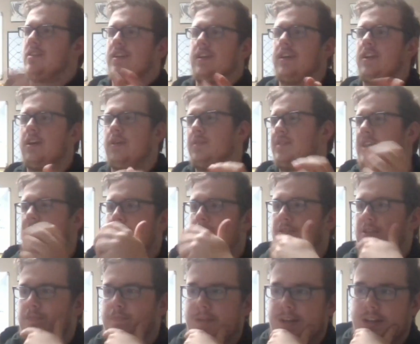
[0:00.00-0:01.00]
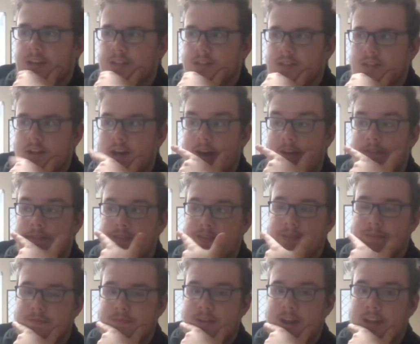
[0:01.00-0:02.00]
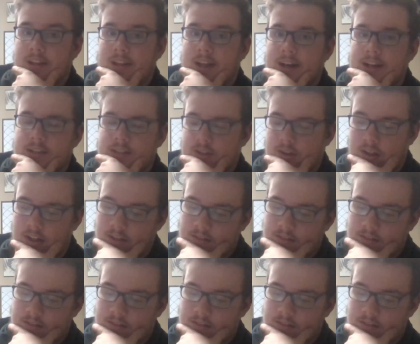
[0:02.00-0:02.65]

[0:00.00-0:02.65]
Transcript: You know, assignments being tough and deadlines and